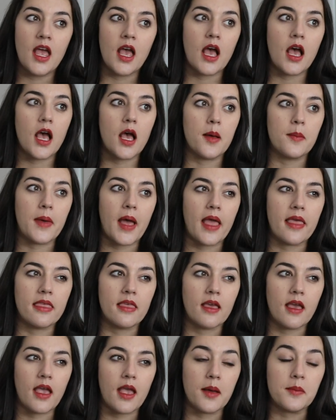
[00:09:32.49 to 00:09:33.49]
I
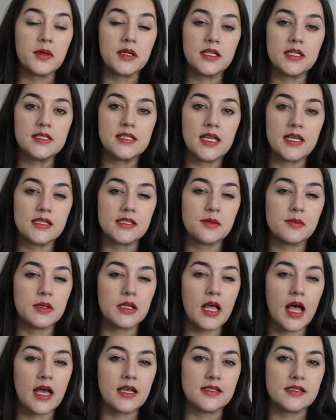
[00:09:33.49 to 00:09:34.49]
think I am going to take some
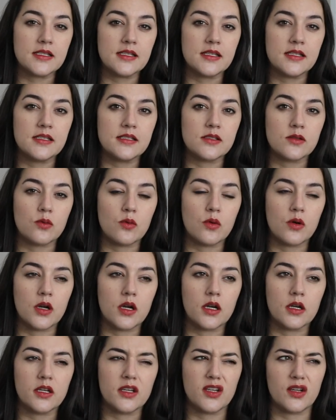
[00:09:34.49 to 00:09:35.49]
classes,
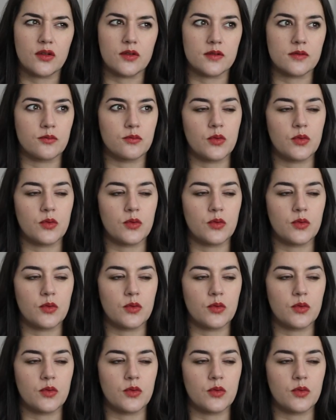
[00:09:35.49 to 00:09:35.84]
or you know,